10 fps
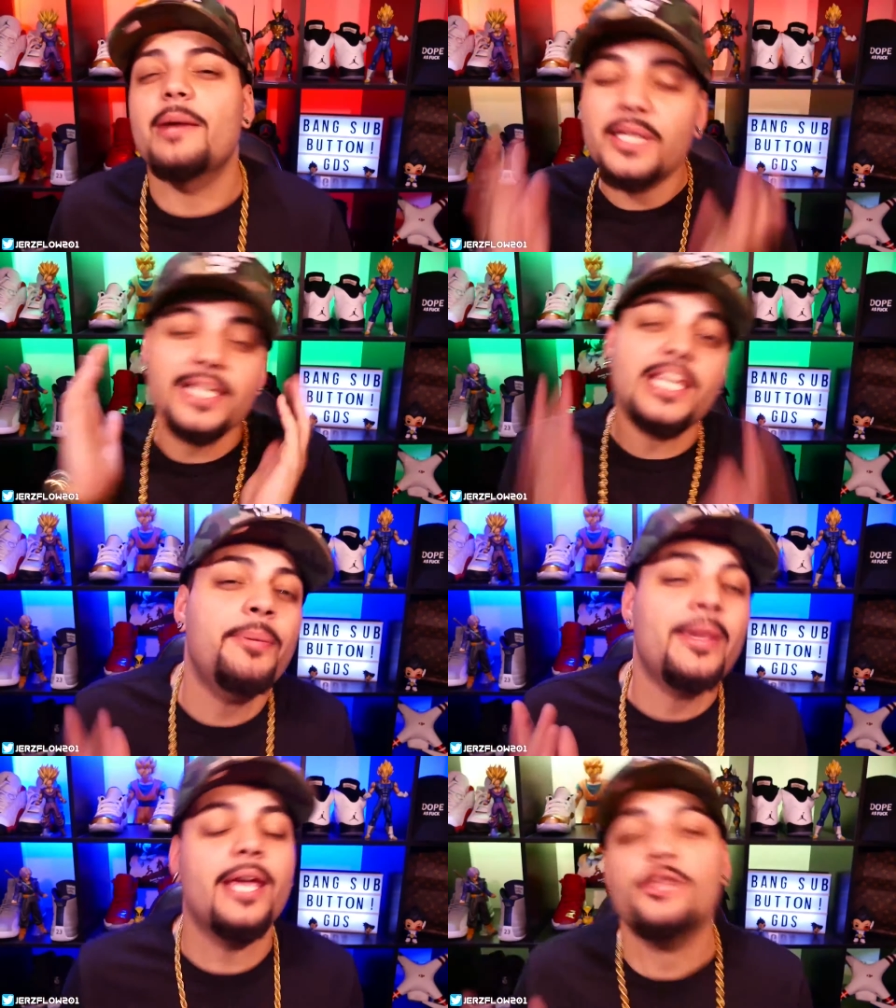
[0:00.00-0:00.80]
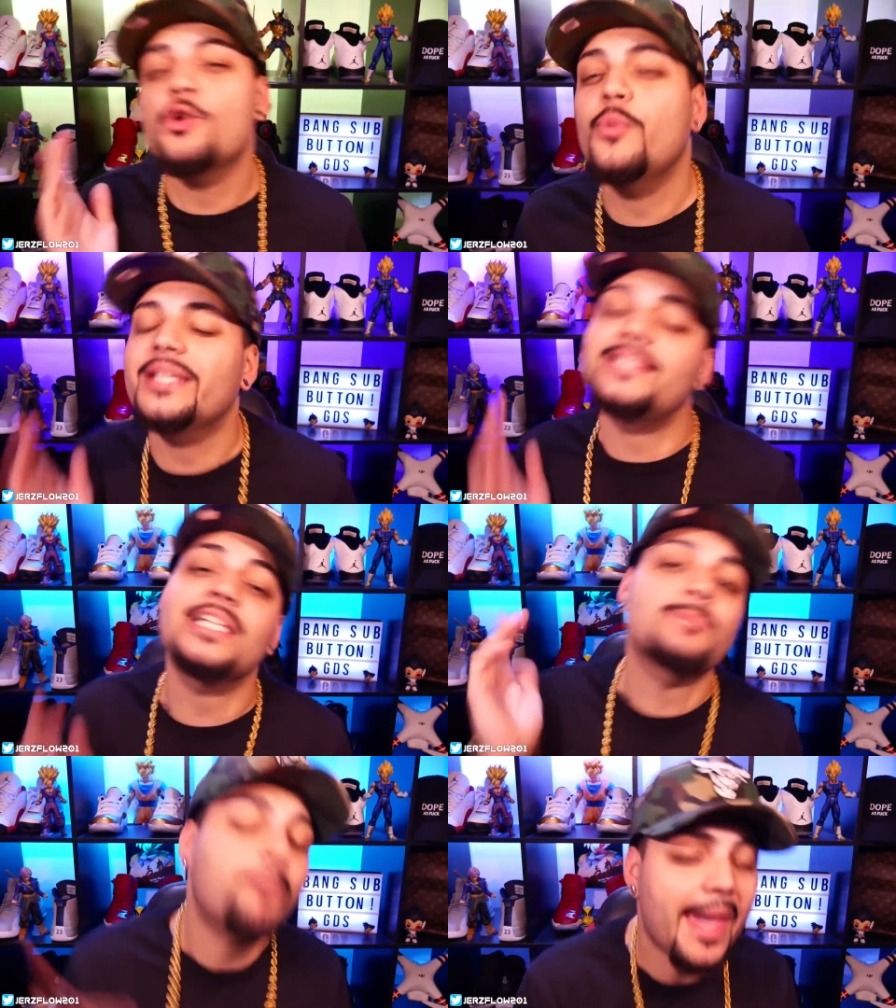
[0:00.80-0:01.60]
I'm gonna keep hitting you with
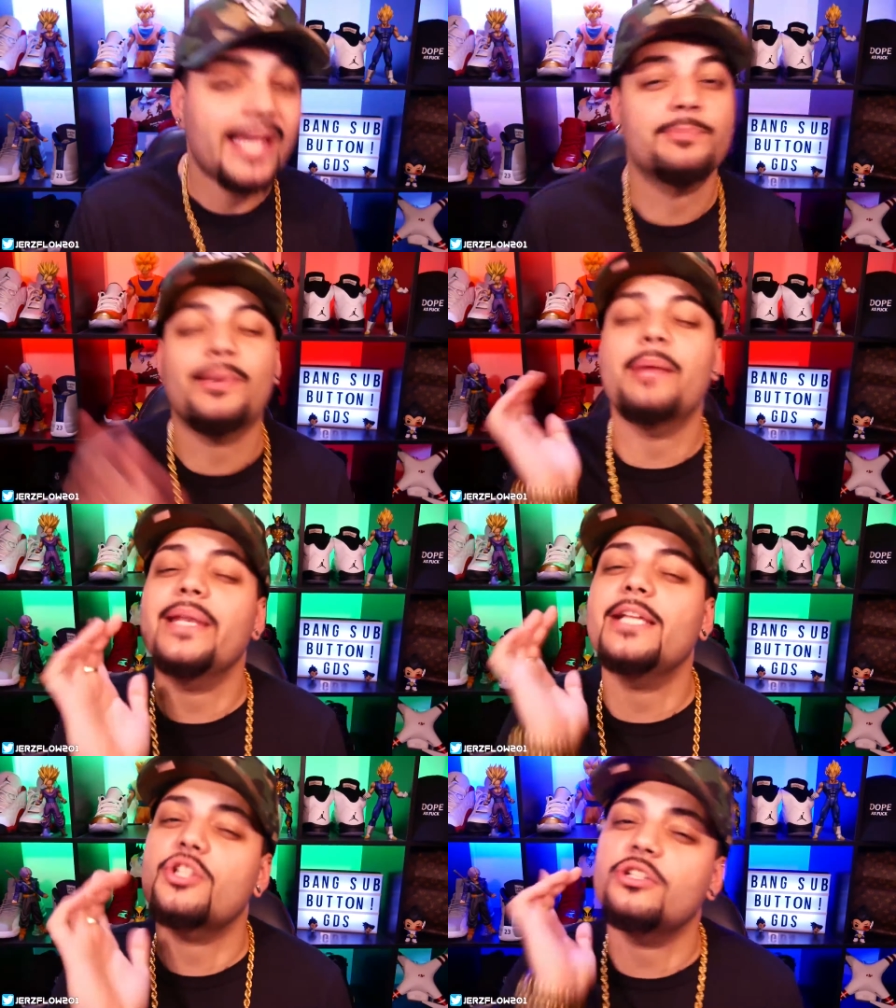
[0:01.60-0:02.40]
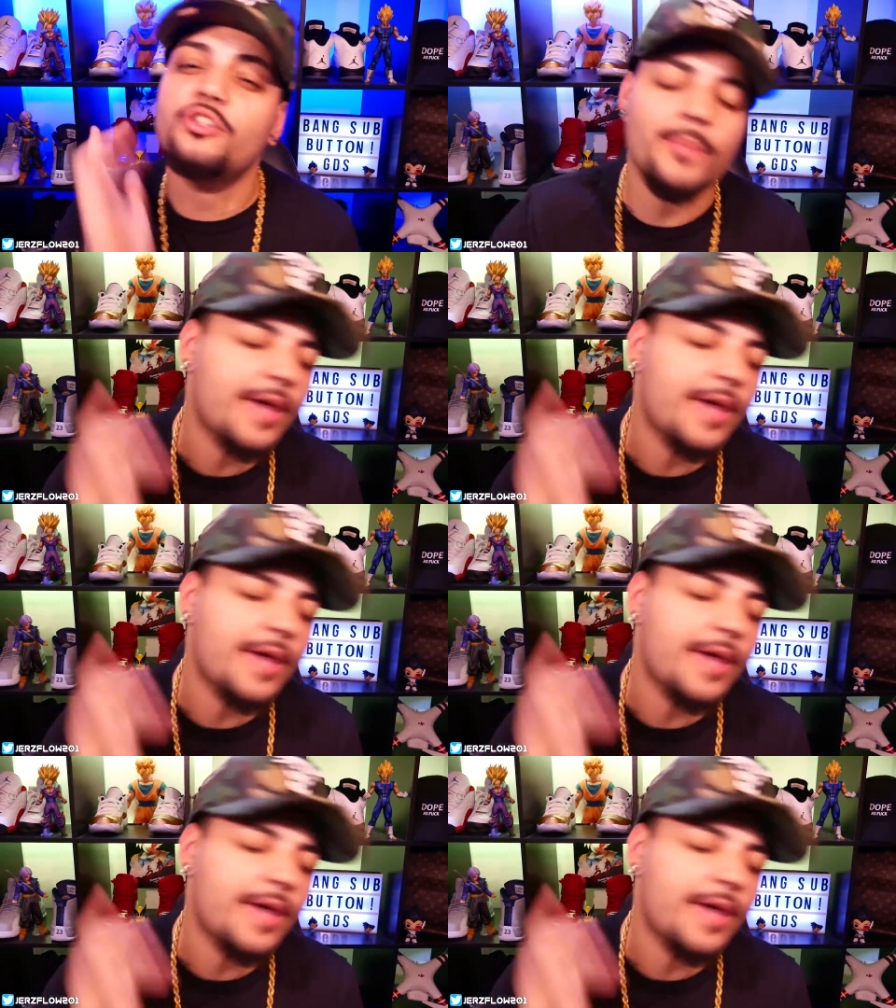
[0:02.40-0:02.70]
these bangers, but I'm gonna need you to do me